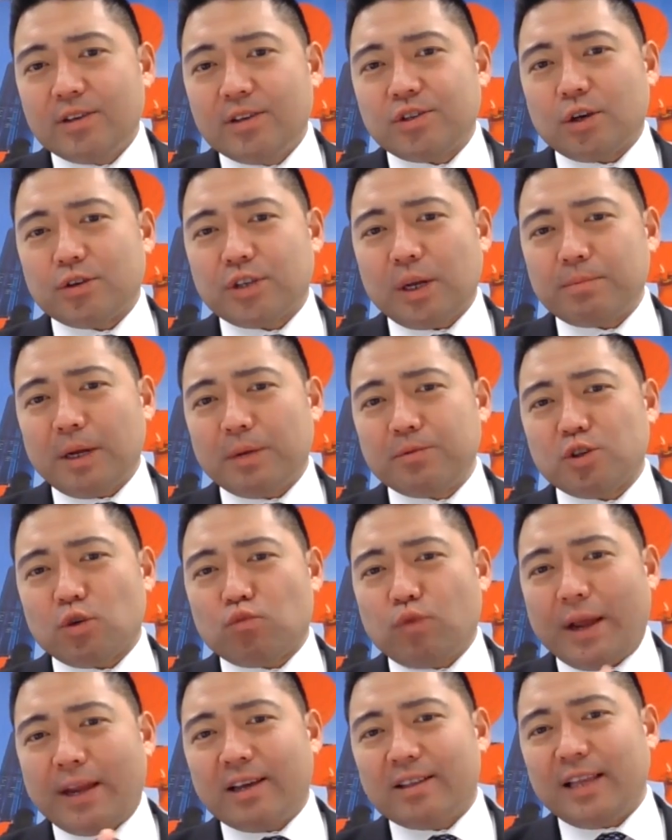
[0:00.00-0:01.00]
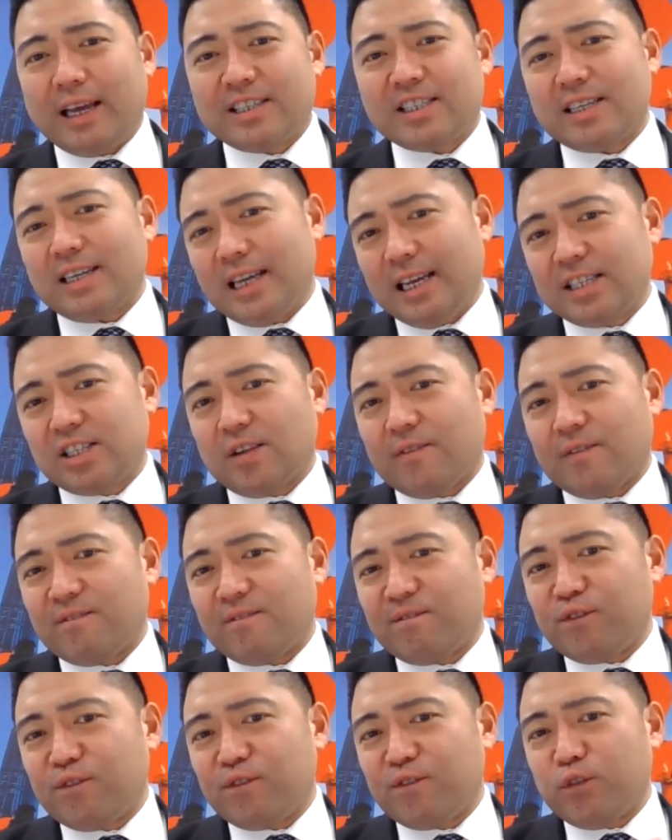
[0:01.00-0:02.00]
So sometimes the regulation isn't
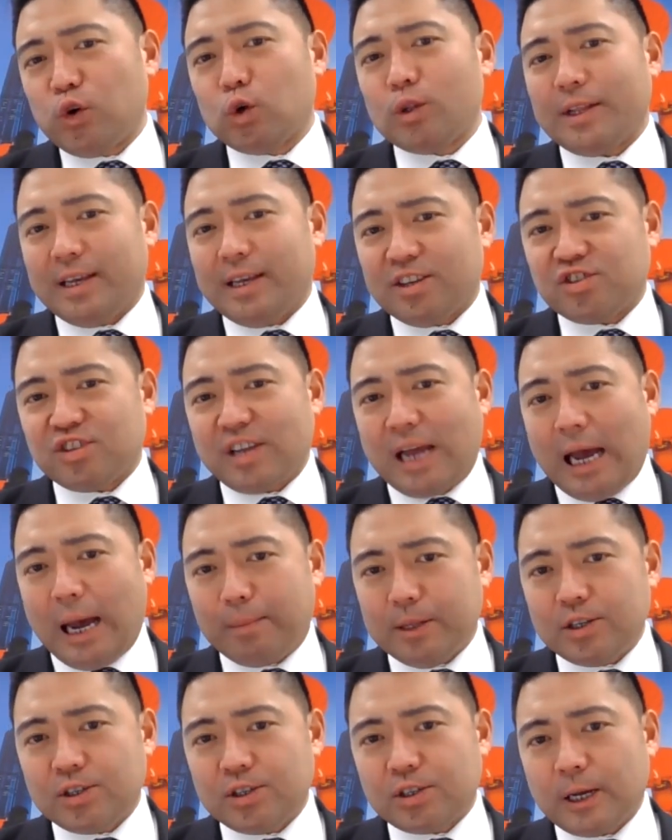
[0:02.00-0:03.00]
fully established.